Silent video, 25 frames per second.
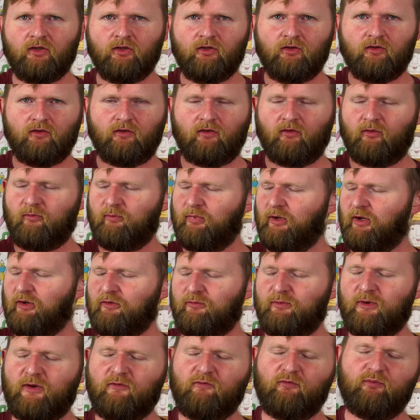So
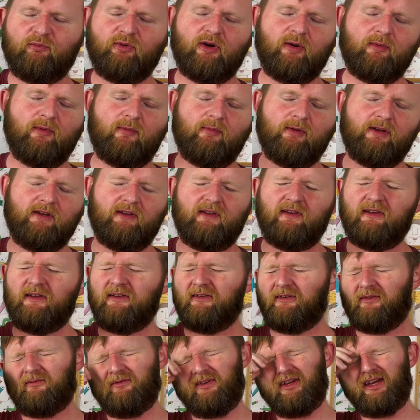because we have probably seen
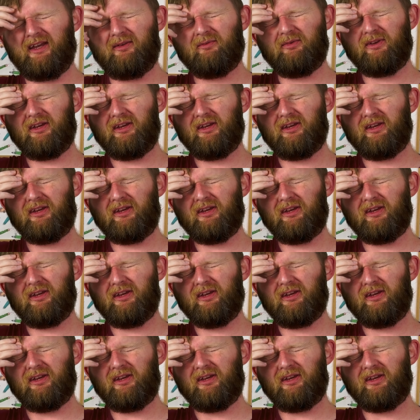something and we